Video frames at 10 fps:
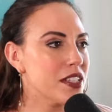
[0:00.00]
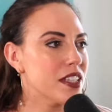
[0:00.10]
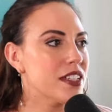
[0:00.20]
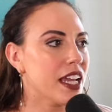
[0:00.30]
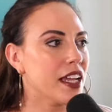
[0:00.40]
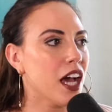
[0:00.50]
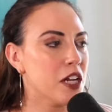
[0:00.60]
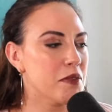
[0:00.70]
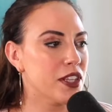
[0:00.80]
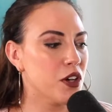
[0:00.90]
the
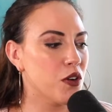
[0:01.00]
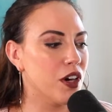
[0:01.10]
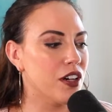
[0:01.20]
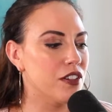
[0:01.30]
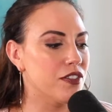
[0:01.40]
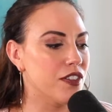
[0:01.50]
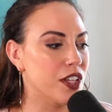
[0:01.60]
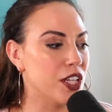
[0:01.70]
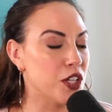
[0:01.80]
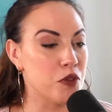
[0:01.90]
dichotomy though of,
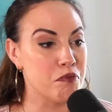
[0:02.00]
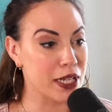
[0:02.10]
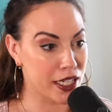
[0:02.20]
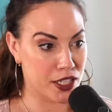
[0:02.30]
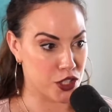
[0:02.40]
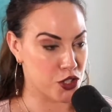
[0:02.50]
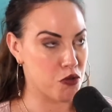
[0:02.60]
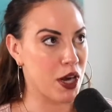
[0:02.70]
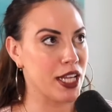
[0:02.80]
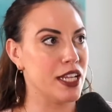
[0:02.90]
you know, being in your
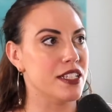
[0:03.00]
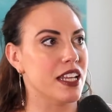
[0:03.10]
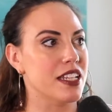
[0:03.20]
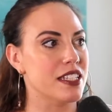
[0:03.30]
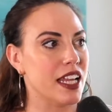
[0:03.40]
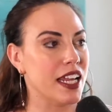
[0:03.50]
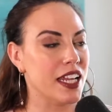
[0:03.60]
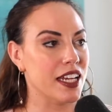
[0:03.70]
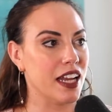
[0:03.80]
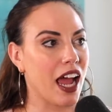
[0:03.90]
20s and
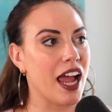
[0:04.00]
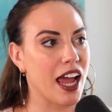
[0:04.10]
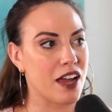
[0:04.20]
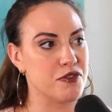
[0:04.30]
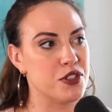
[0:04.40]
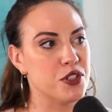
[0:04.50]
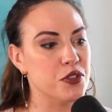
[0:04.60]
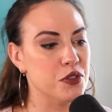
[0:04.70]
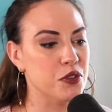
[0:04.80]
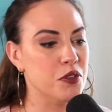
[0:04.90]
saying, I have
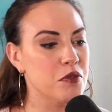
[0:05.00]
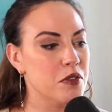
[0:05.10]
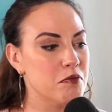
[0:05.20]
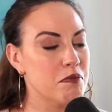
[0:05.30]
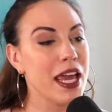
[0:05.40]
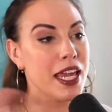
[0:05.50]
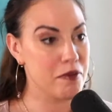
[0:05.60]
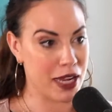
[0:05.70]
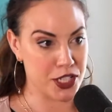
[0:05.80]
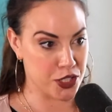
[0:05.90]
to pay
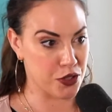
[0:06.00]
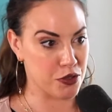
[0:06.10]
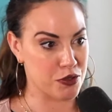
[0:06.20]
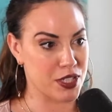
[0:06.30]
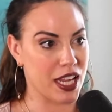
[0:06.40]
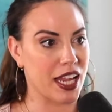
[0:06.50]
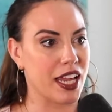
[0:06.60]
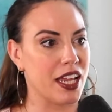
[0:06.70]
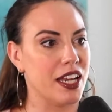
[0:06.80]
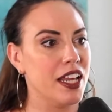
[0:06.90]
my dues
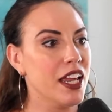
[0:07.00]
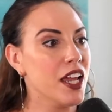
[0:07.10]
and